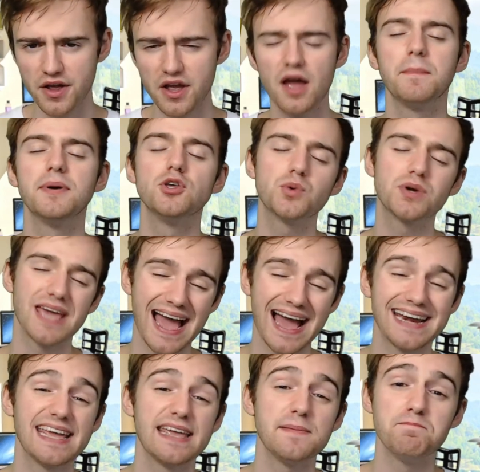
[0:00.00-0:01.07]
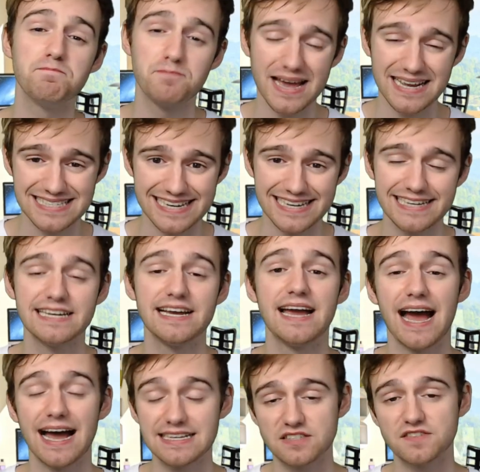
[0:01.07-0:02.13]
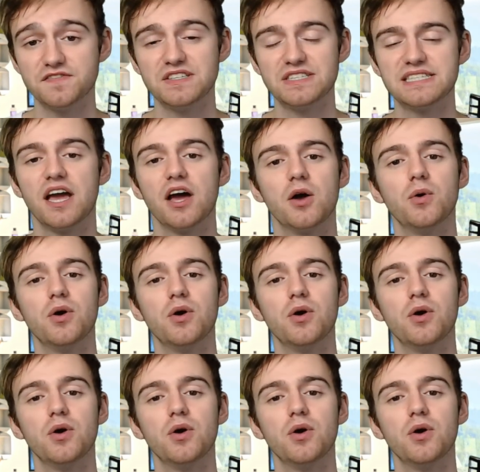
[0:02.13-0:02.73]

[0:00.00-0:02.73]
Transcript: but you can embed it as a video